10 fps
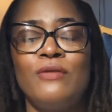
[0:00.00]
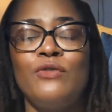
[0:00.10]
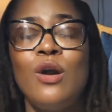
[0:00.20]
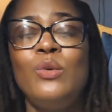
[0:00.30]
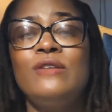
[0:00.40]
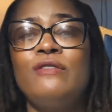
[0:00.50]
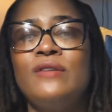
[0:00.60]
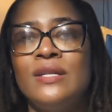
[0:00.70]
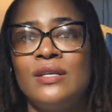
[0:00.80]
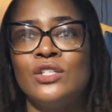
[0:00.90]
before we
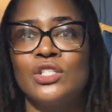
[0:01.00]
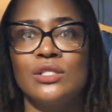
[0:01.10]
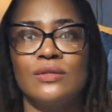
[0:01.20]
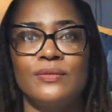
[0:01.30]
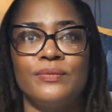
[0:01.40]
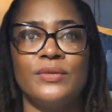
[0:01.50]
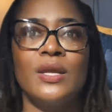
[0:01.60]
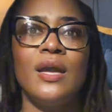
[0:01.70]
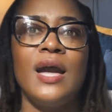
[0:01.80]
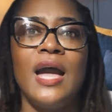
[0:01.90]
finish,
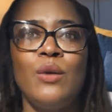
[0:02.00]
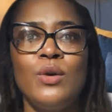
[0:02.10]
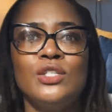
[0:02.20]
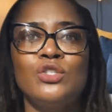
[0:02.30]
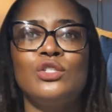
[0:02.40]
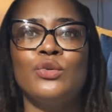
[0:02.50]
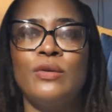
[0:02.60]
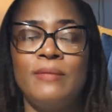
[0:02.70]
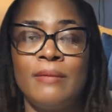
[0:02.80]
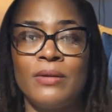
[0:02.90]
I want you to
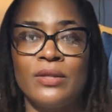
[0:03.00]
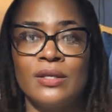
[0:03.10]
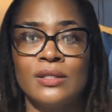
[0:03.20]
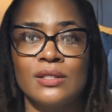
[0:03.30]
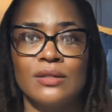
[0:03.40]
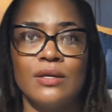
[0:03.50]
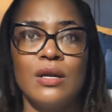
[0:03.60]
remember this.